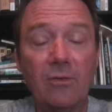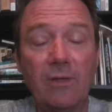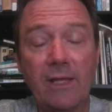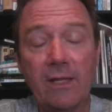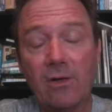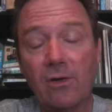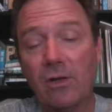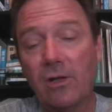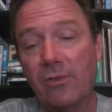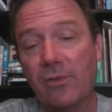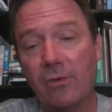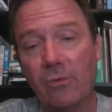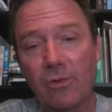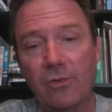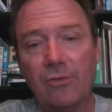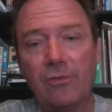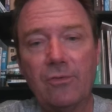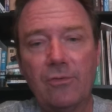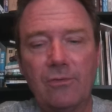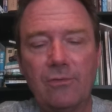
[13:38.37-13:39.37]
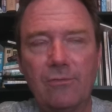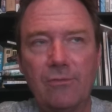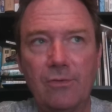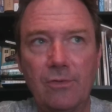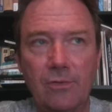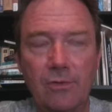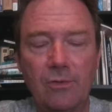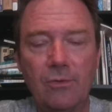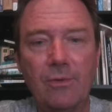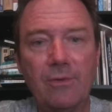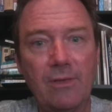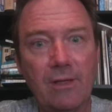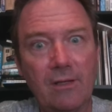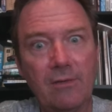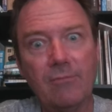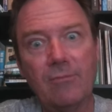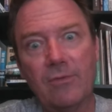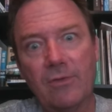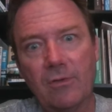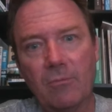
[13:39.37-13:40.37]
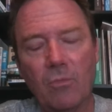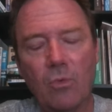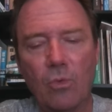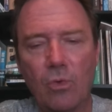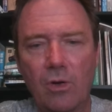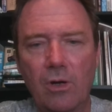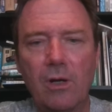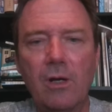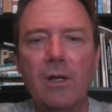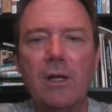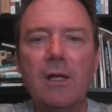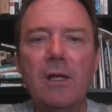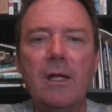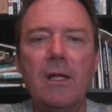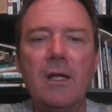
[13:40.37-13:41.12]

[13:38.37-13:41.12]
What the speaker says: Later on there was two and then some more.